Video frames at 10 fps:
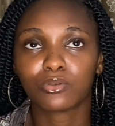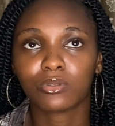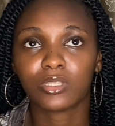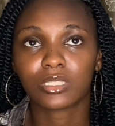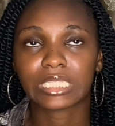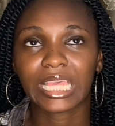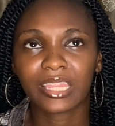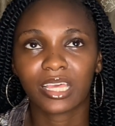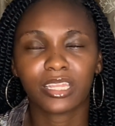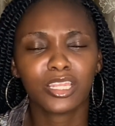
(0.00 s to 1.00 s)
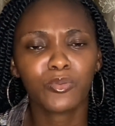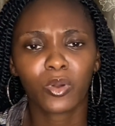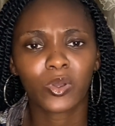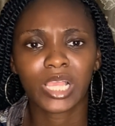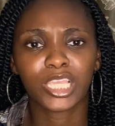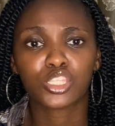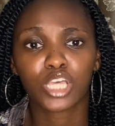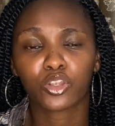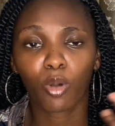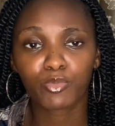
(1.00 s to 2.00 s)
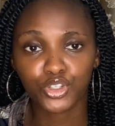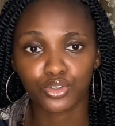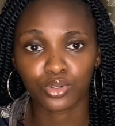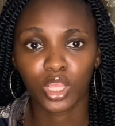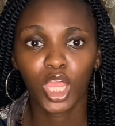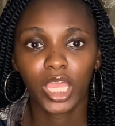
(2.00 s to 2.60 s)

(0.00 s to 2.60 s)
do this together. Then Ebuka was like, it's an option.